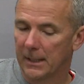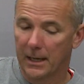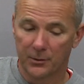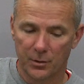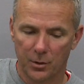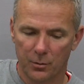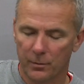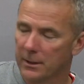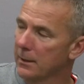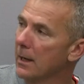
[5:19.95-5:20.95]
they executed,
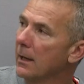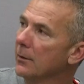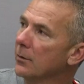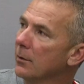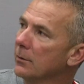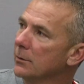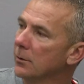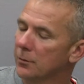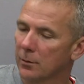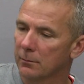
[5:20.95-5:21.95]
we did not. So
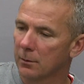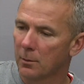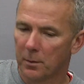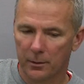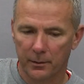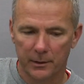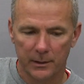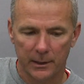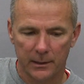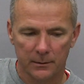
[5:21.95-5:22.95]
those are all part of the things
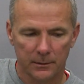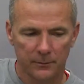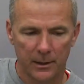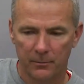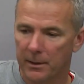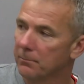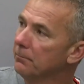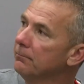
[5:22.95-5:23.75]
I got to evaluate.